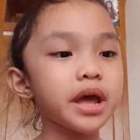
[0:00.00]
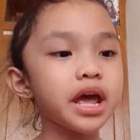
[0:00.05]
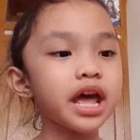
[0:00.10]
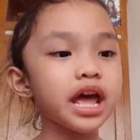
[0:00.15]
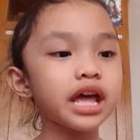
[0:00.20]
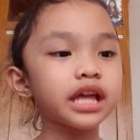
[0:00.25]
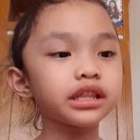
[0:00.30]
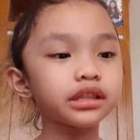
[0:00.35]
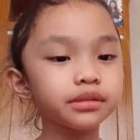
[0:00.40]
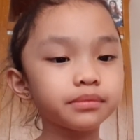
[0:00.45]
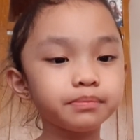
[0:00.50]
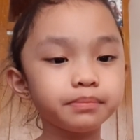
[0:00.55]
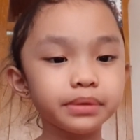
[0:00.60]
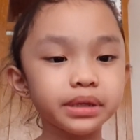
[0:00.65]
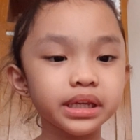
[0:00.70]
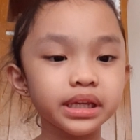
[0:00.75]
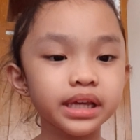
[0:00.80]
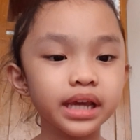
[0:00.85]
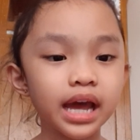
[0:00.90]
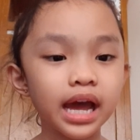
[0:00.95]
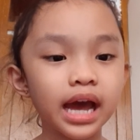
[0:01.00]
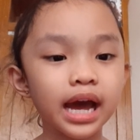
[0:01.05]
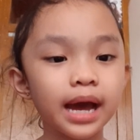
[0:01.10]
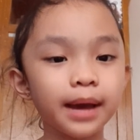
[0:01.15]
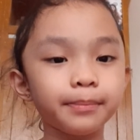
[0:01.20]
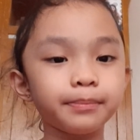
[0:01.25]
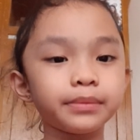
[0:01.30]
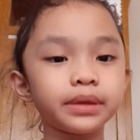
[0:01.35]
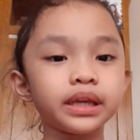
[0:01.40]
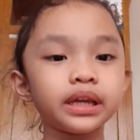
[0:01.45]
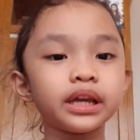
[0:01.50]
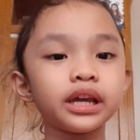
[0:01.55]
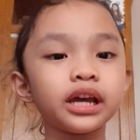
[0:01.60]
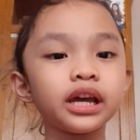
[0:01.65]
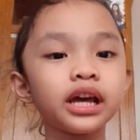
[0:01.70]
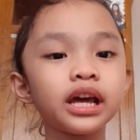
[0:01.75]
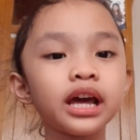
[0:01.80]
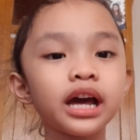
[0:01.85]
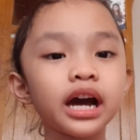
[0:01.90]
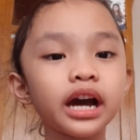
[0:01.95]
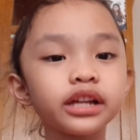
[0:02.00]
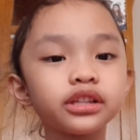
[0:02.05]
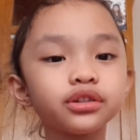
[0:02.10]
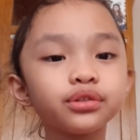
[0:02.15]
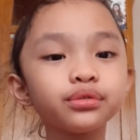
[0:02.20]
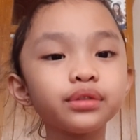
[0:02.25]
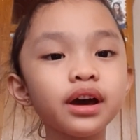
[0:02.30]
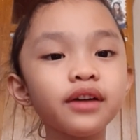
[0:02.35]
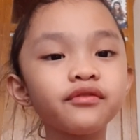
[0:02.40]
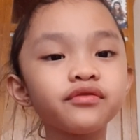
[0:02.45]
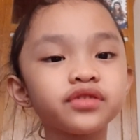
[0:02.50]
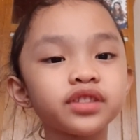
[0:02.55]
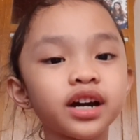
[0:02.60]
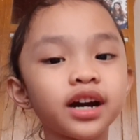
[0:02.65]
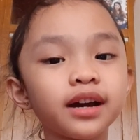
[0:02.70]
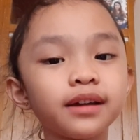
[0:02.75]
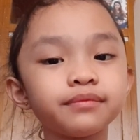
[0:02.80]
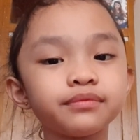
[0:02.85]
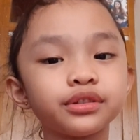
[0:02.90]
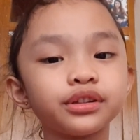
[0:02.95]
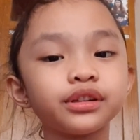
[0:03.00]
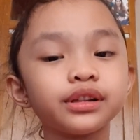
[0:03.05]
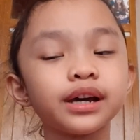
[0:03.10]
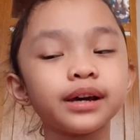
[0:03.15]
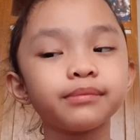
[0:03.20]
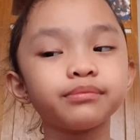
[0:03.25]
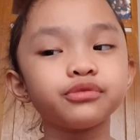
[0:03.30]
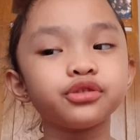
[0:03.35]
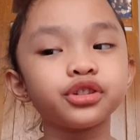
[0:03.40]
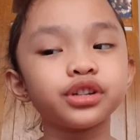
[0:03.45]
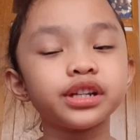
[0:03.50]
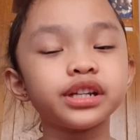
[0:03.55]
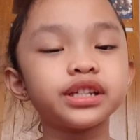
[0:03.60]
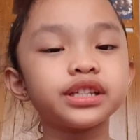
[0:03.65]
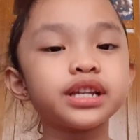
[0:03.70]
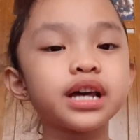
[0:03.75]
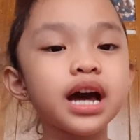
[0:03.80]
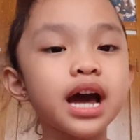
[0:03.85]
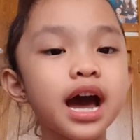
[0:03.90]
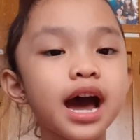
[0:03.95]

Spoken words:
and be happy." "I don't have time to climb trees.